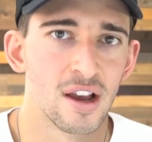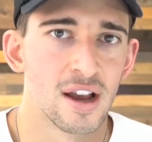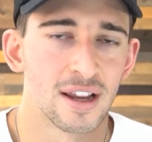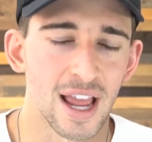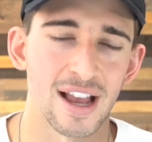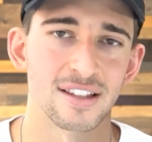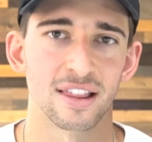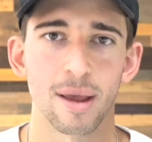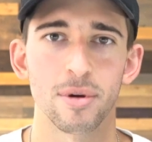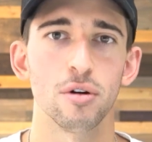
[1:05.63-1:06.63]
Guys,
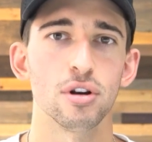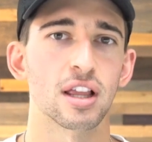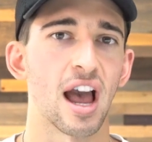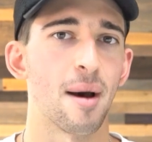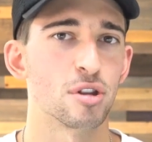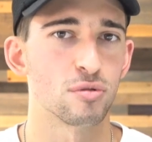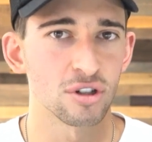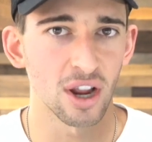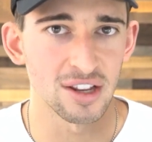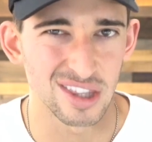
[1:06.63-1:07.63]
let me know in the comments what you
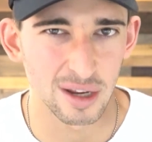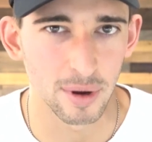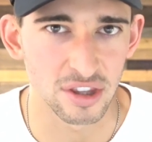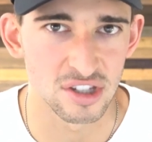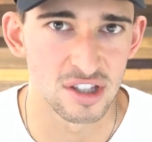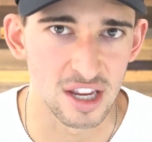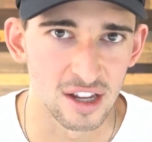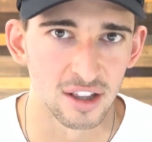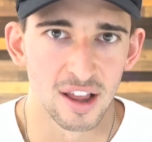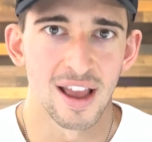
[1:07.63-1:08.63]
guys think about this
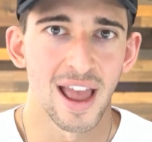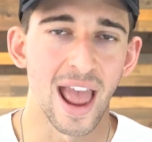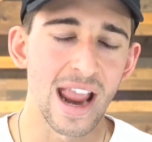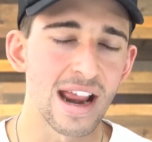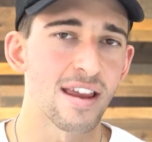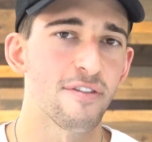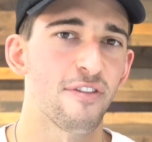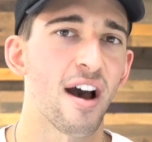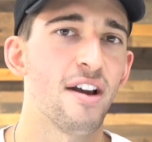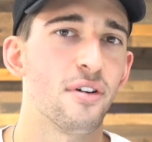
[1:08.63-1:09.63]
deal.
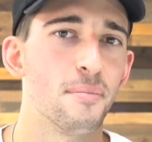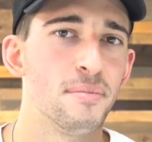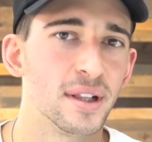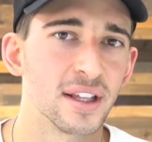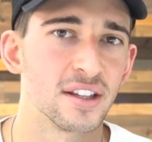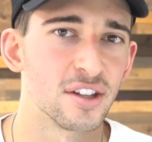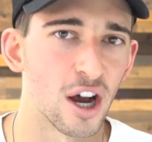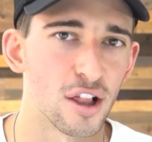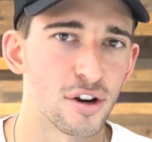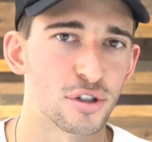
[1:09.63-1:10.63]
$85 million,
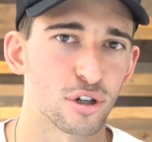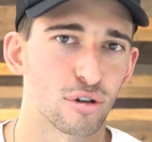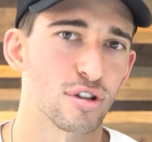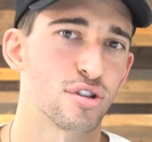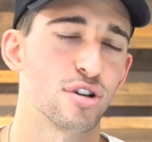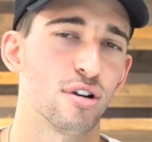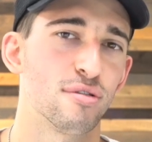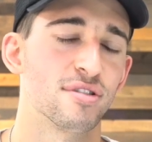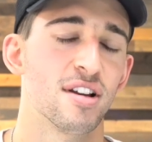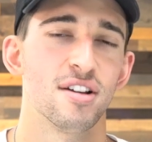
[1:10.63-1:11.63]
Chris
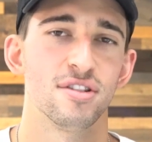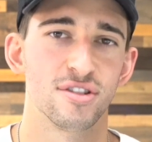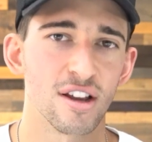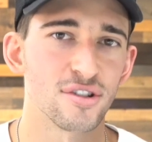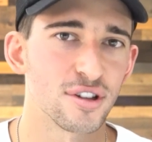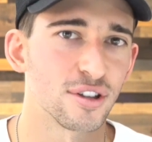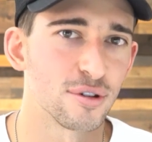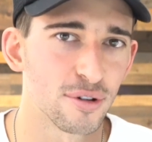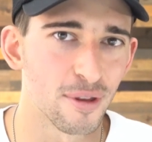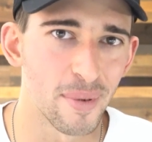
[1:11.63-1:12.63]
Jones does
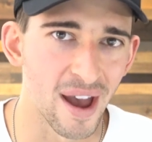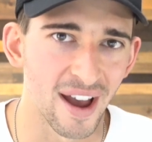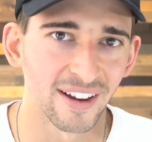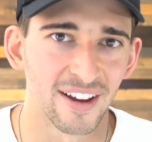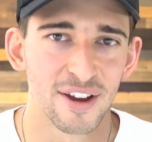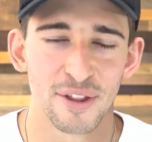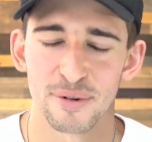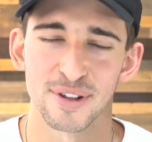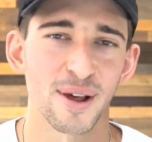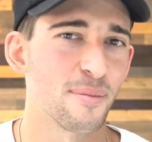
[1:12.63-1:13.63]
secure the bag. There
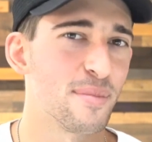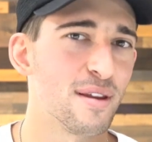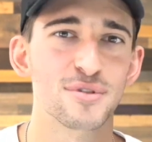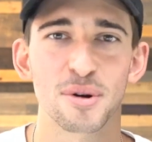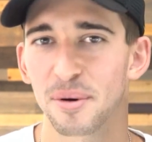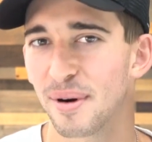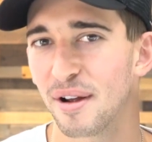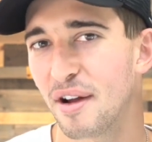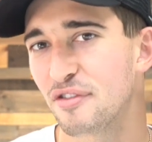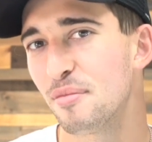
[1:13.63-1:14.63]
was a lot of memes going around
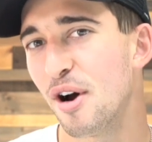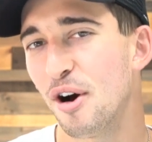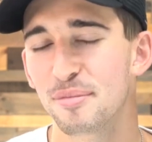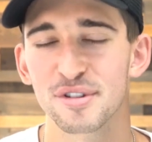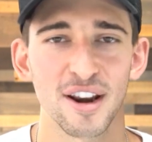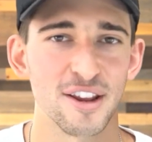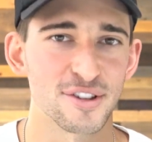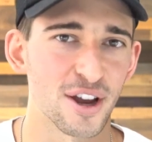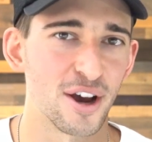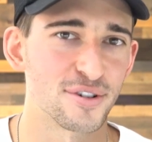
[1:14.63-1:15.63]
after Mahomes got his
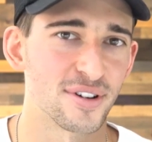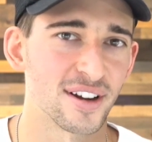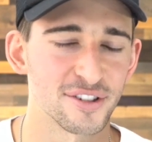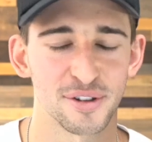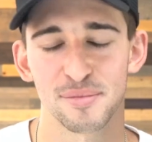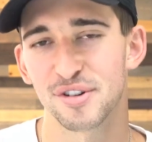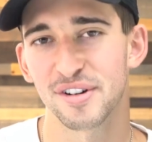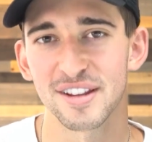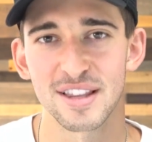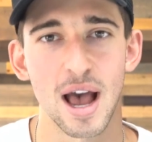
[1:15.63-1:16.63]
contract, so I'm sure
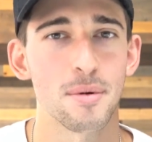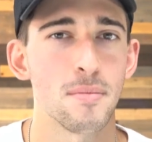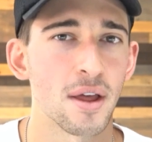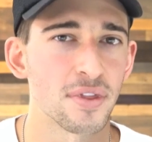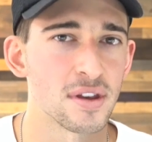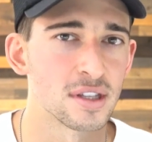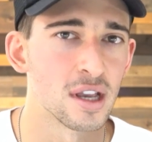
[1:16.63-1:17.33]
he's happy about this.